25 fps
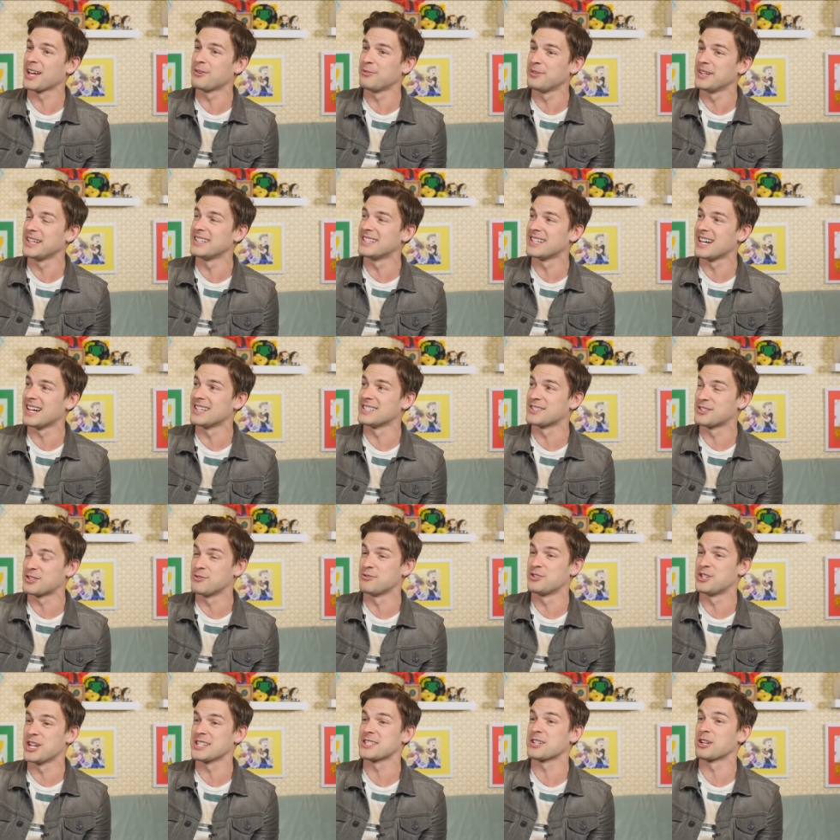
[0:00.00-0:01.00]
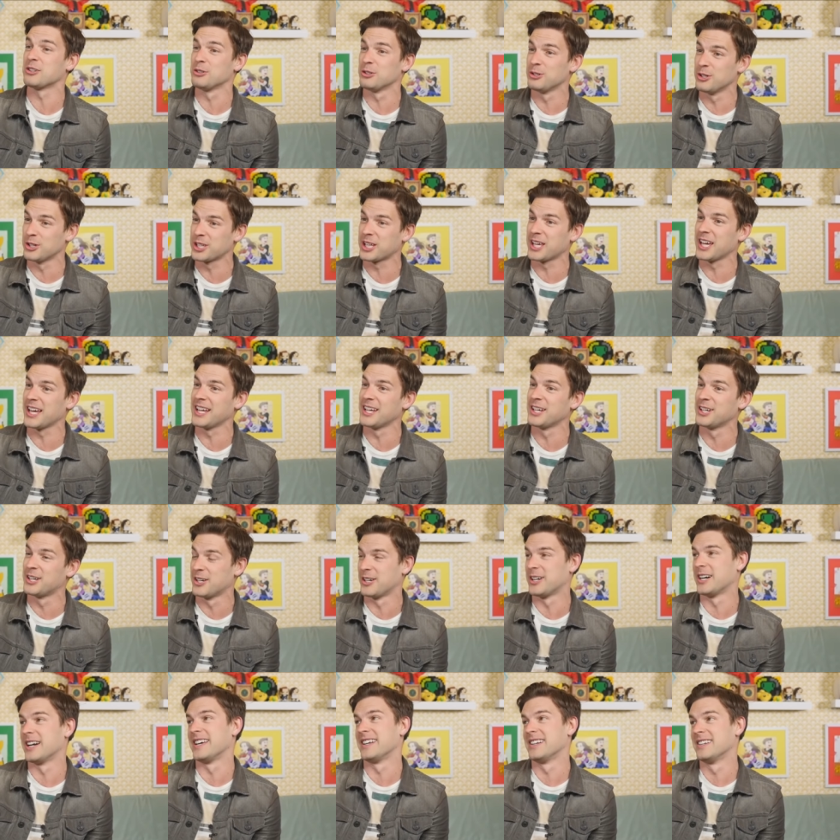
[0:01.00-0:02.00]
queen does to mean, just looking
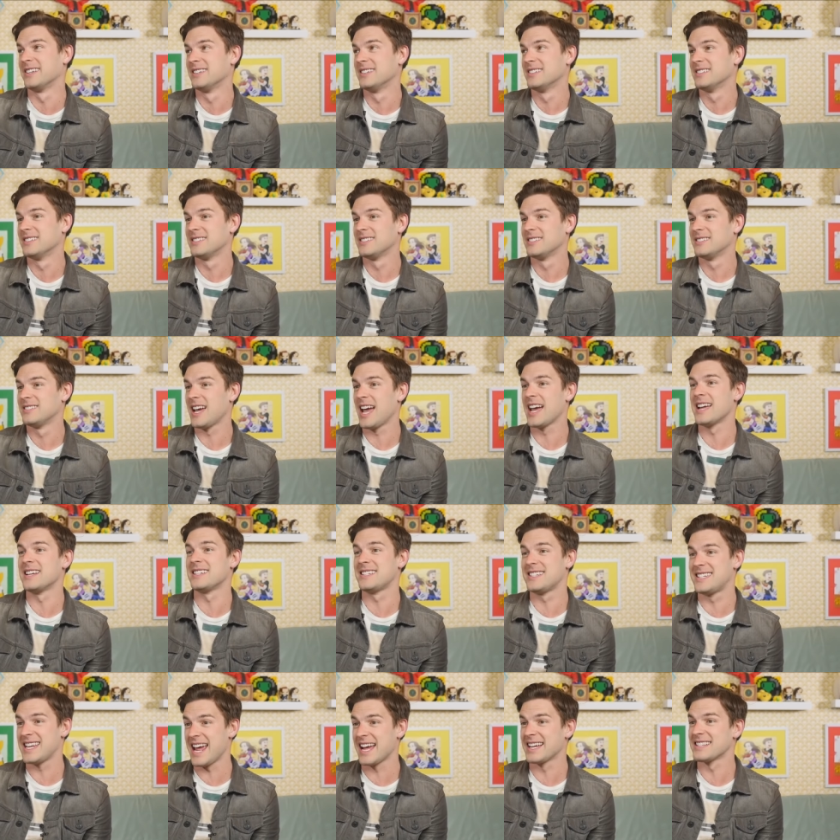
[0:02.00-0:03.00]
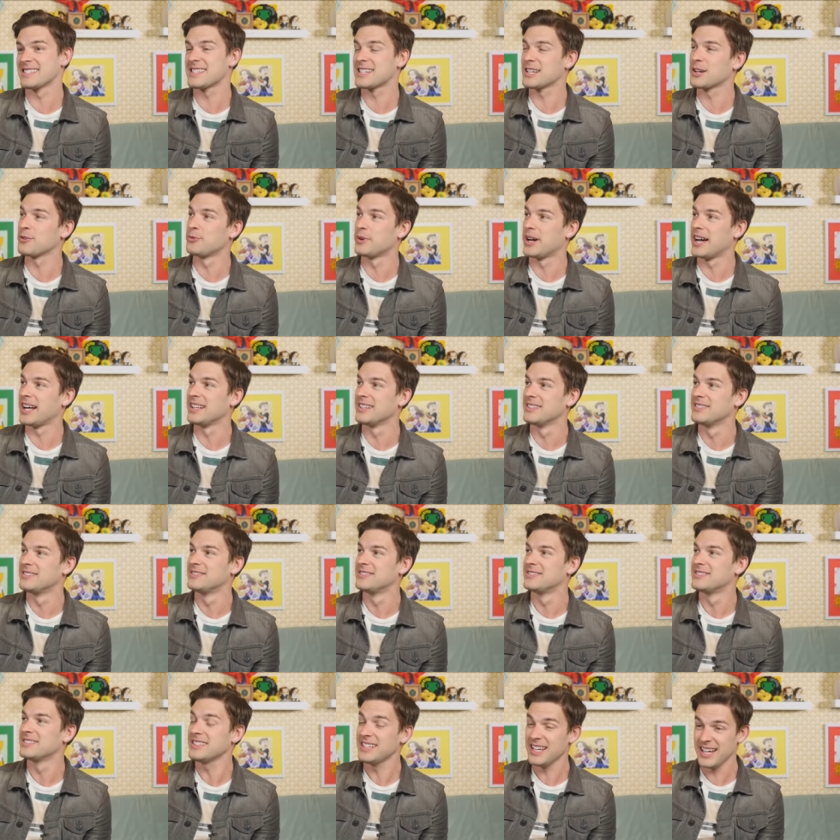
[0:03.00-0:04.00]
good? I mean, and if, dancing well. Here's the
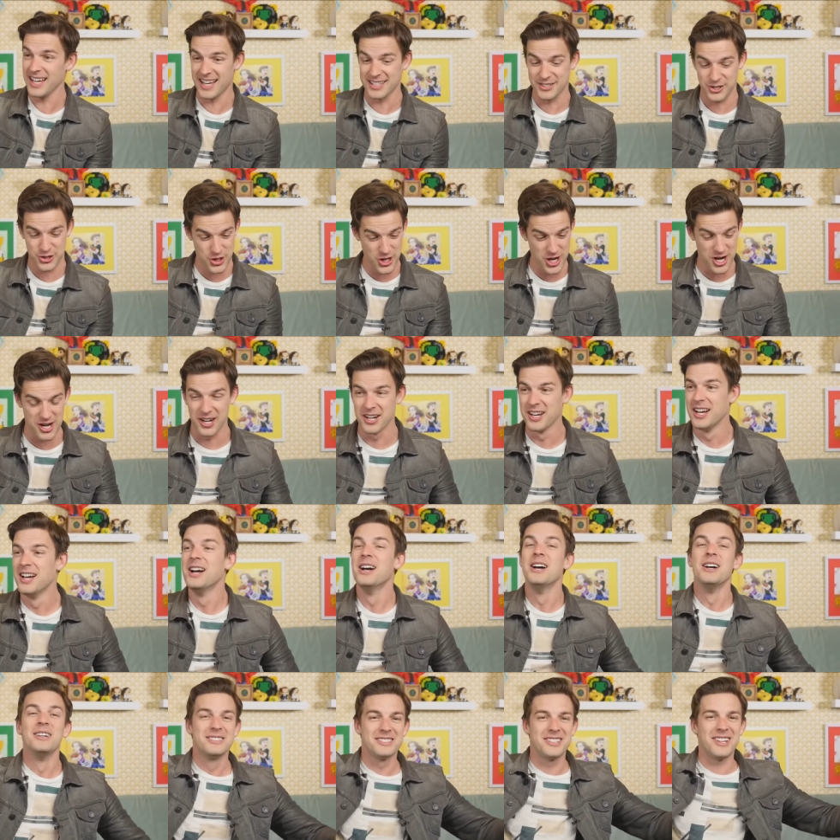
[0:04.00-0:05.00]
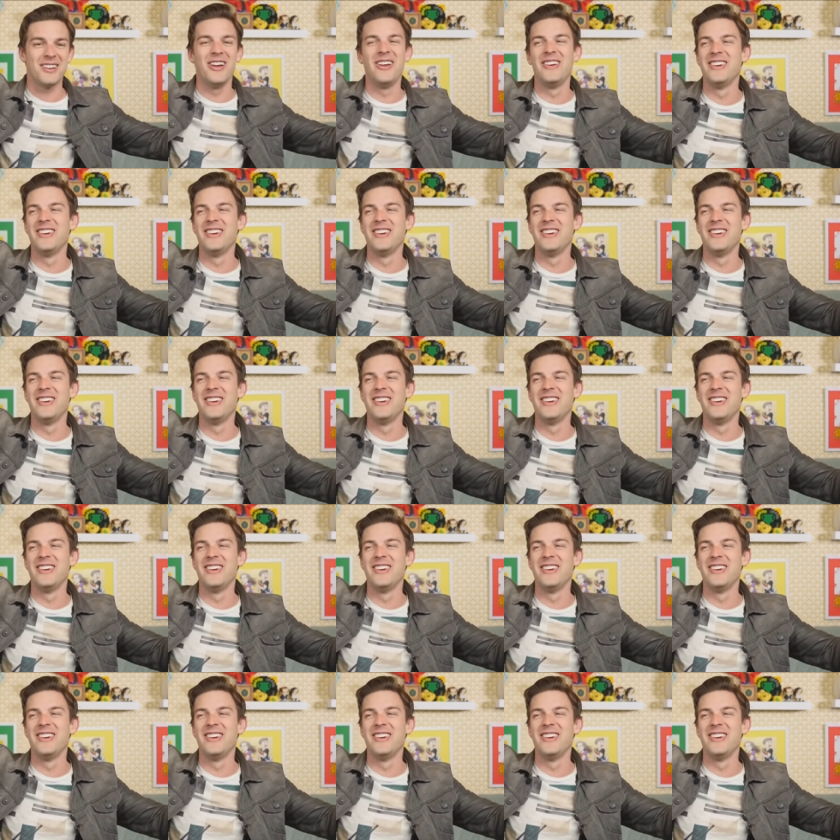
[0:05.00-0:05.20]
thing. Yeah, sure. So,